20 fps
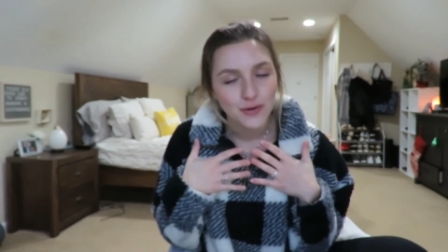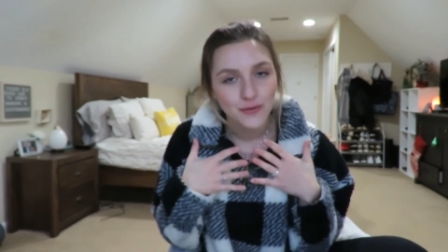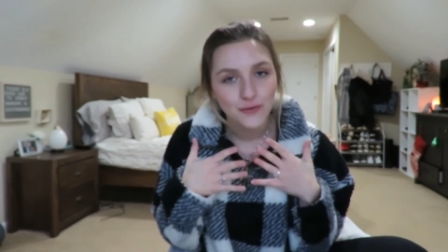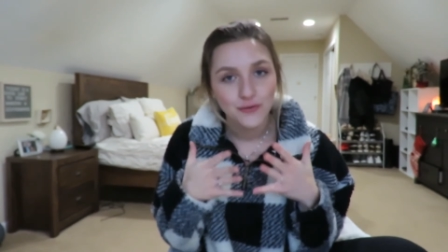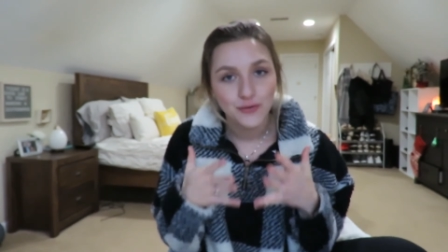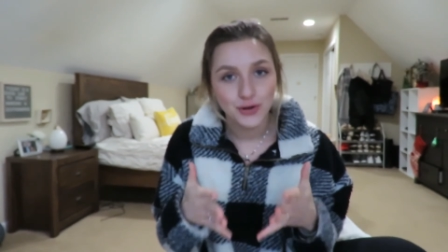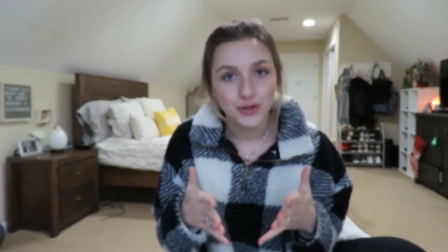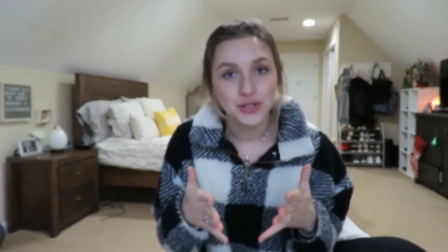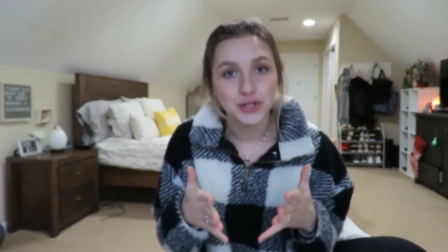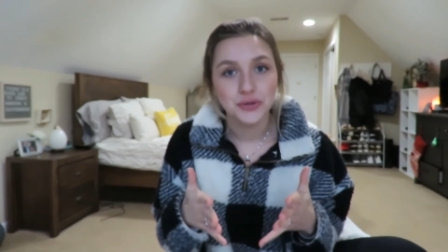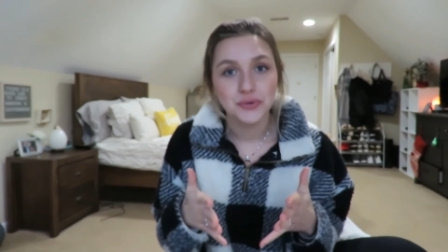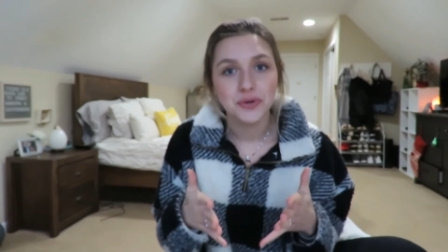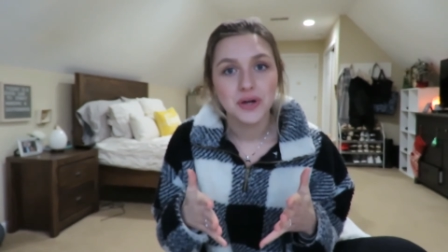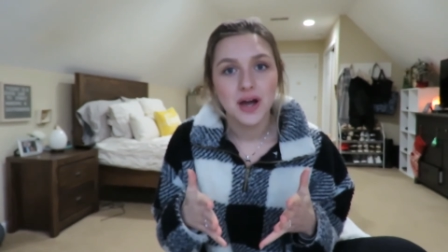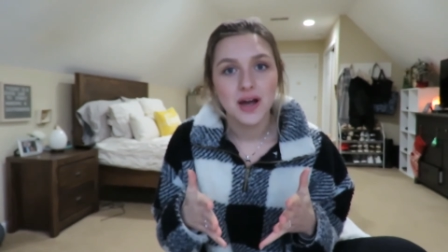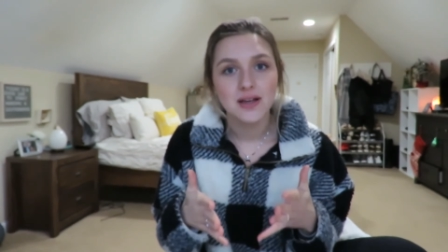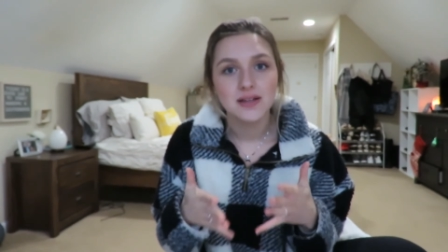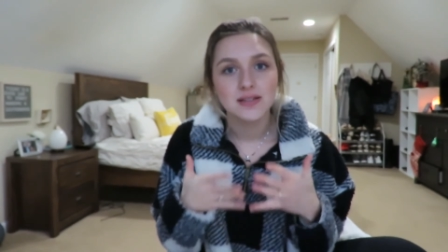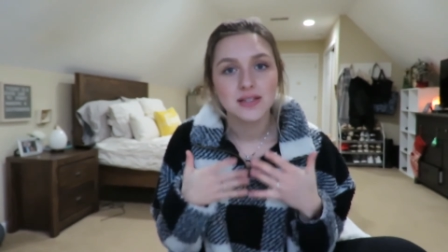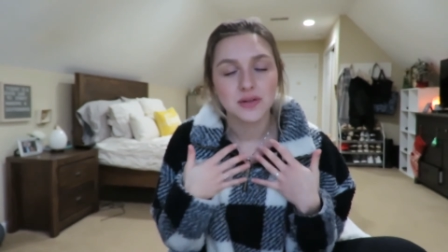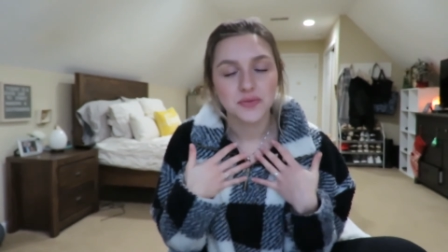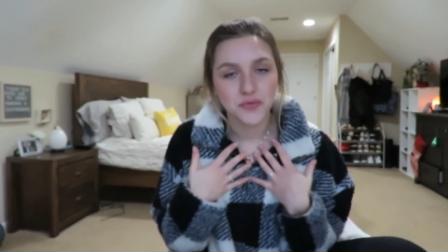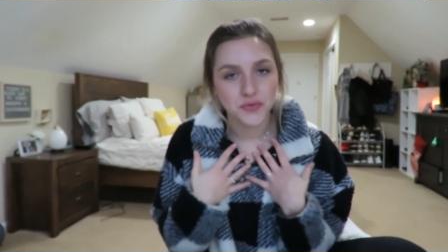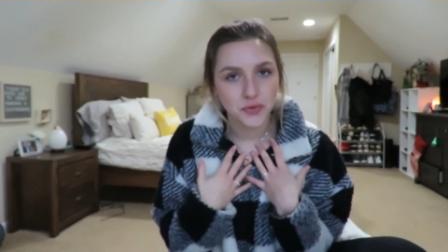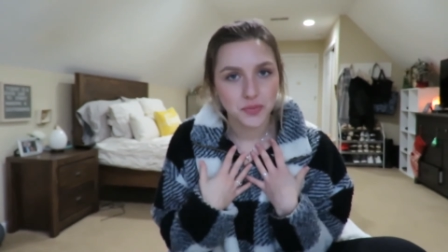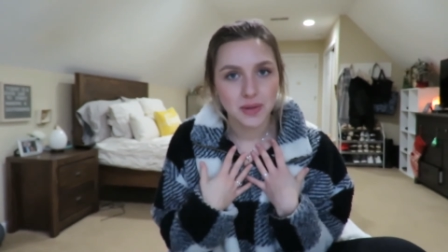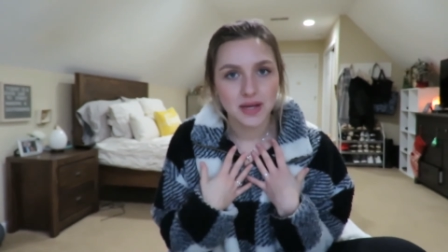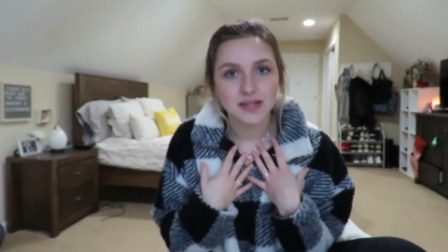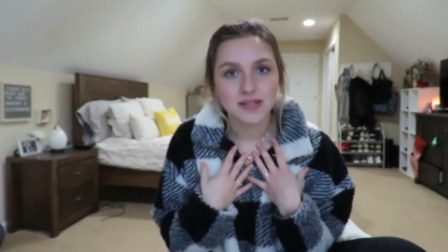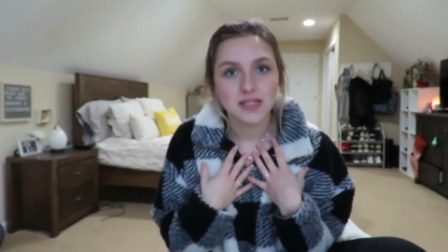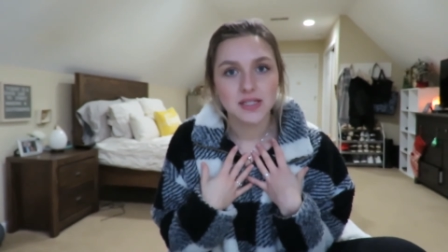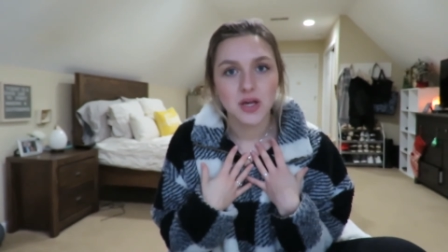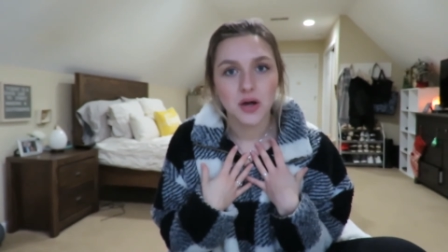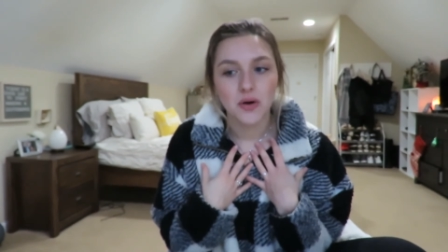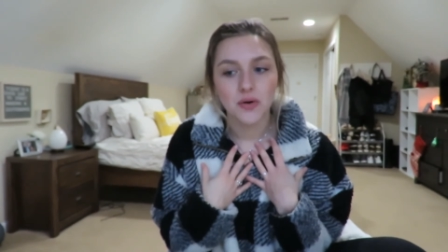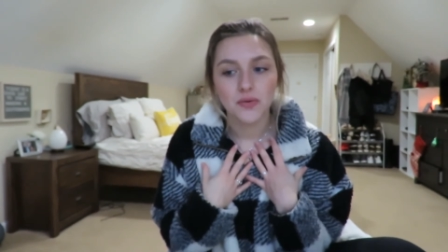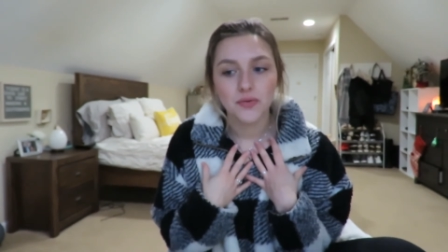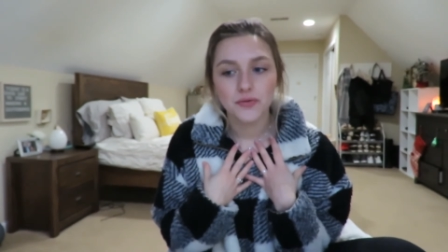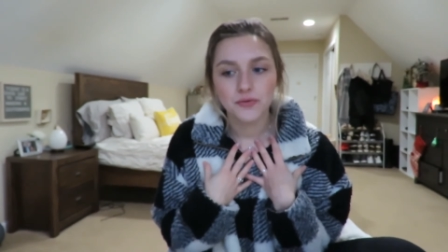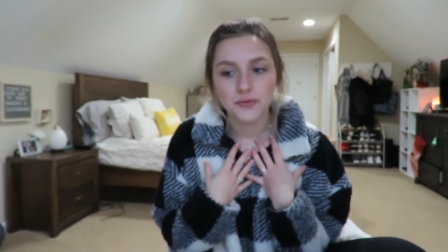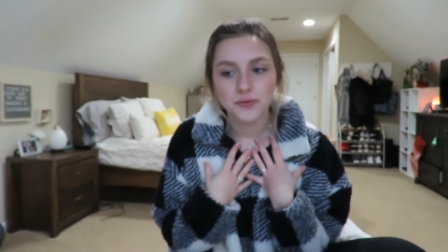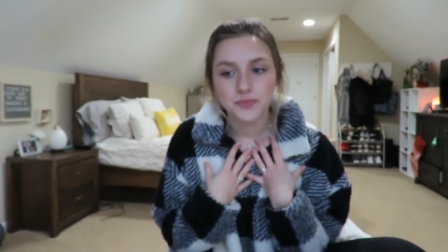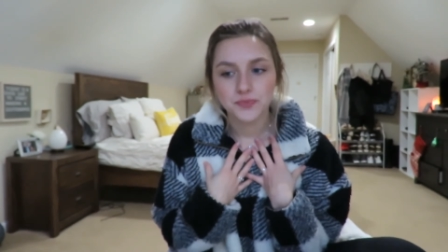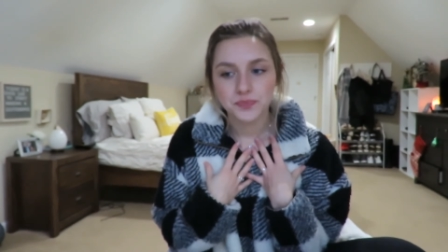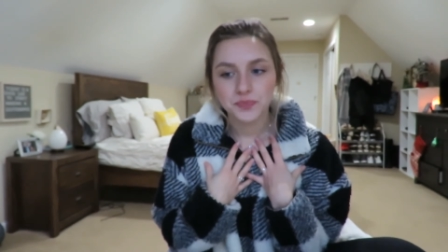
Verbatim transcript: for you guys and for myself,